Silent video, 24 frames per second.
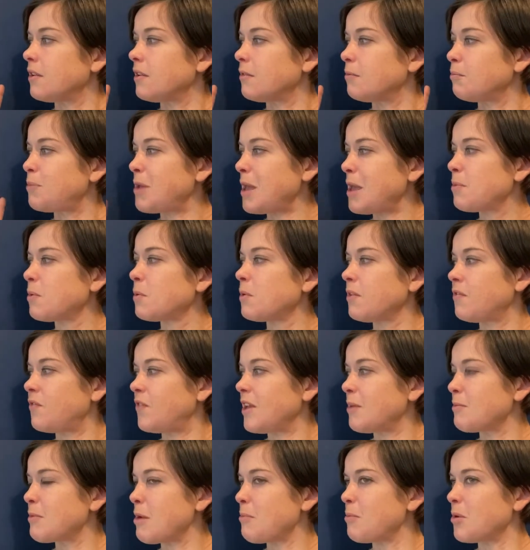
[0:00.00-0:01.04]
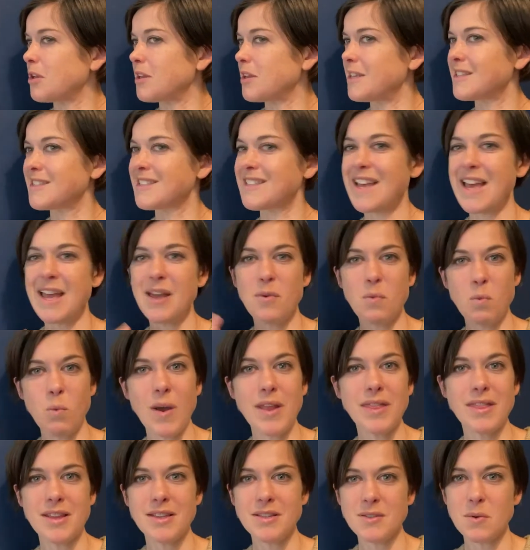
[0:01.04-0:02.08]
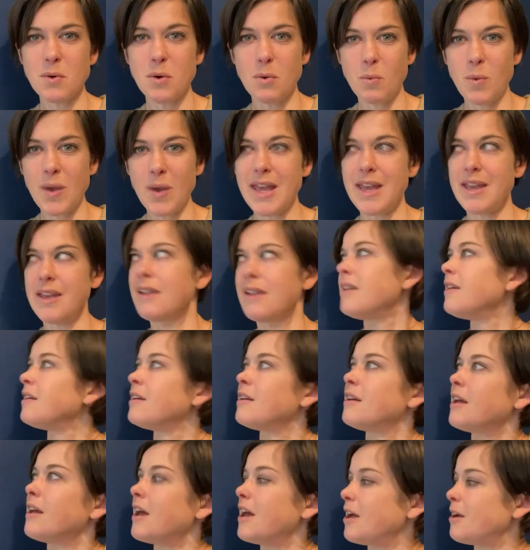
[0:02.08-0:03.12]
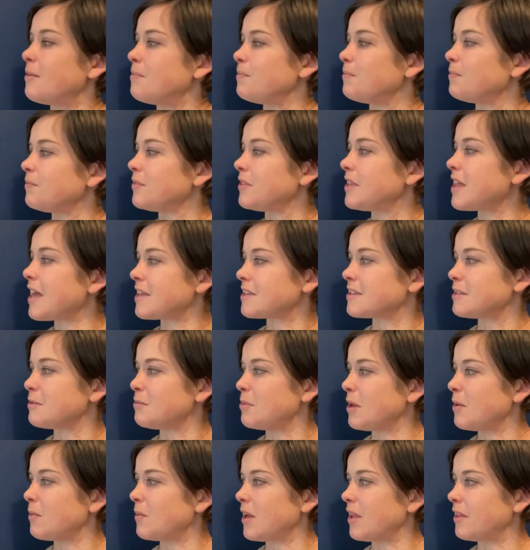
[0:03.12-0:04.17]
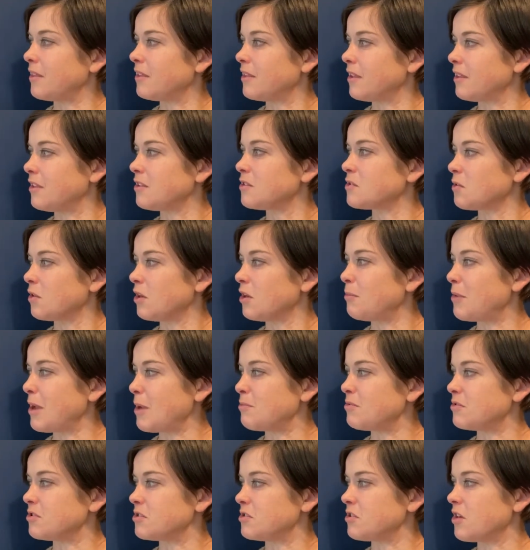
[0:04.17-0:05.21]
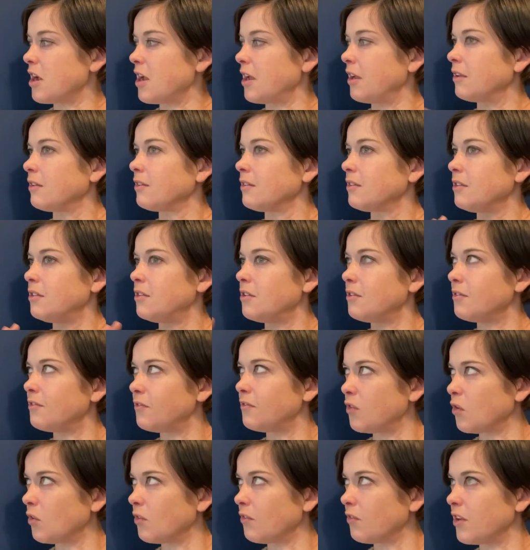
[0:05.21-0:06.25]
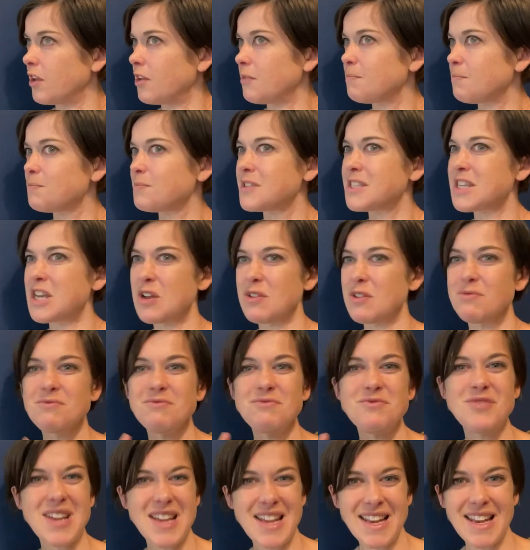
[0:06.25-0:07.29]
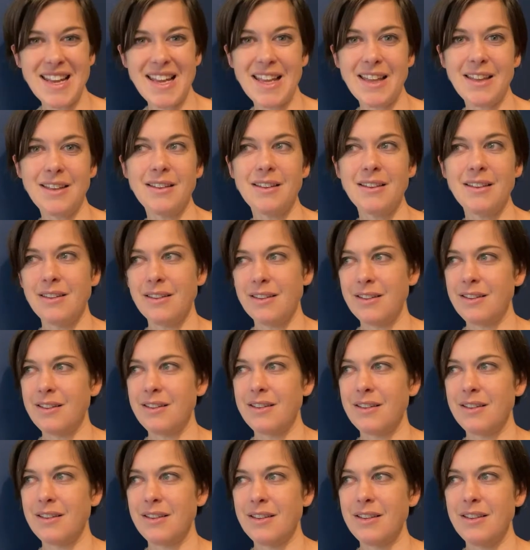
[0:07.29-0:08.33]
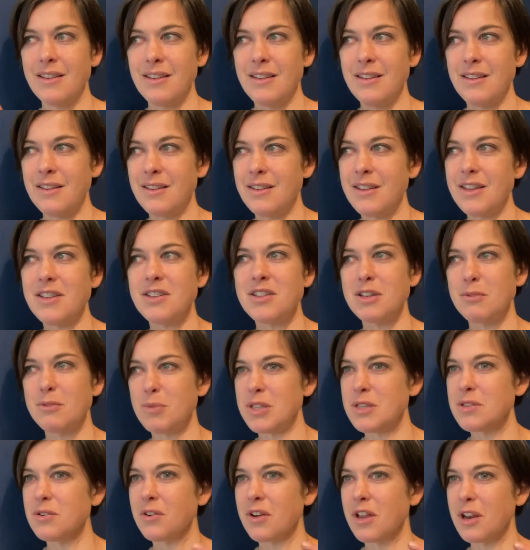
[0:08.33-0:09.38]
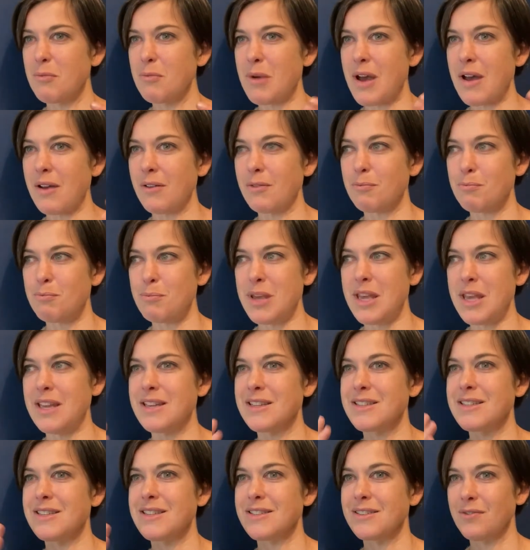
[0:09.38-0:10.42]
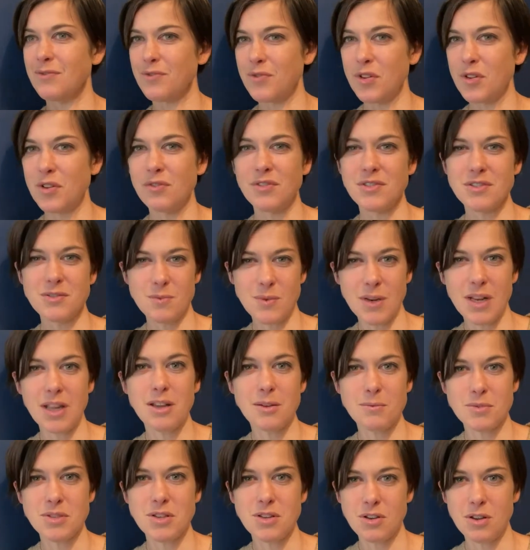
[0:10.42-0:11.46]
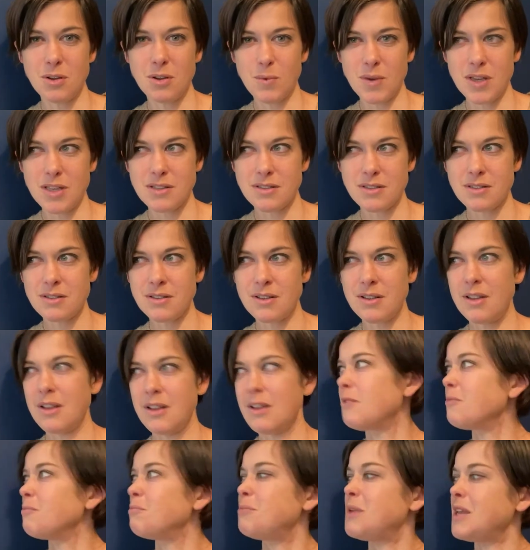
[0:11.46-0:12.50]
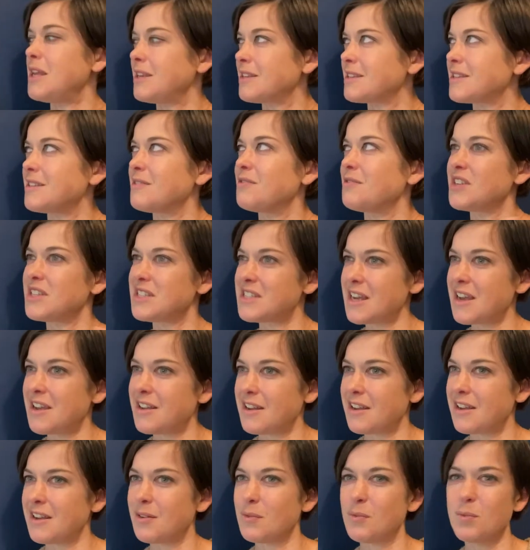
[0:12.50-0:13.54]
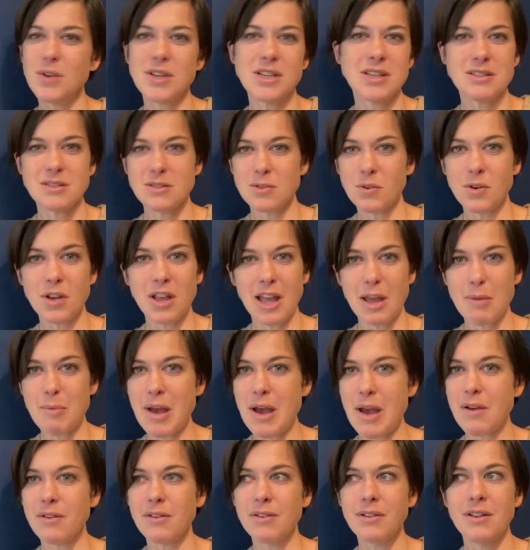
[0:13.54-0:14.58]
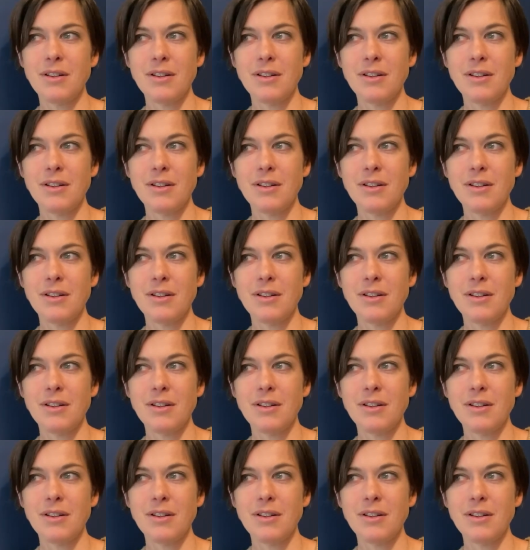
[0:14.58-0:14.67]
people with female bodies say when they do a wee, that's the bit where the toilet paper is drying, the vulva. So really, you should be talking about penises and vulvas when it comes to doing wees. Penis and vagina, we're just talking about